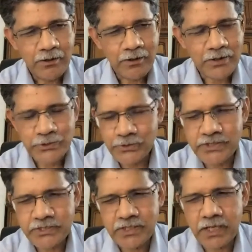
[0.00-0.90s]
So
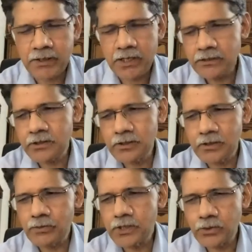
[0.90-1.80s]
this is, I think
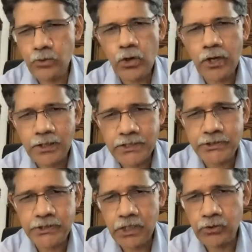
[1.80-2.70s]
we can go on
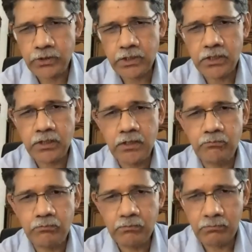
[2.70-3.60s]
listing out
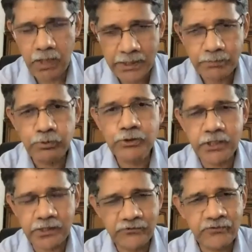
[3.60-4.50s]
multiple
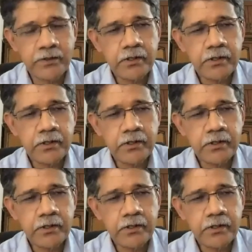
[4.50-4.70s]
things,